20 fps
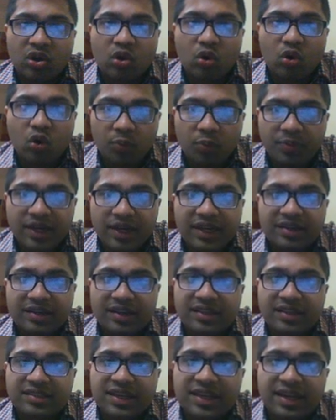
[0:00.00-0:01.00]
Opening
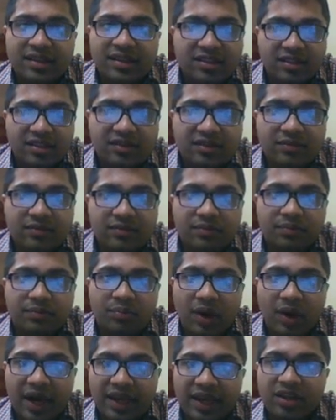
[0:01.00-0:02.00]
transaction,
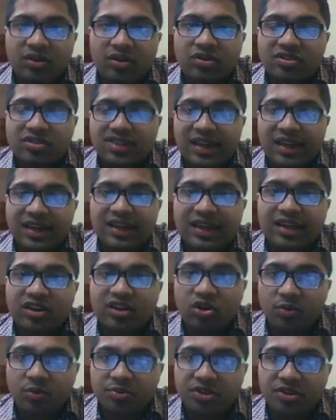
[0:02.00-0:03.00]
buying or selling an
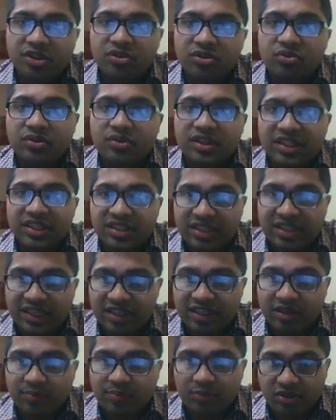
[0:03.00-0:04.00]
option to
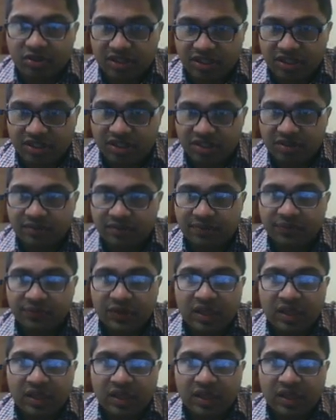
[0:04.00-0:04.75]
initiate a position.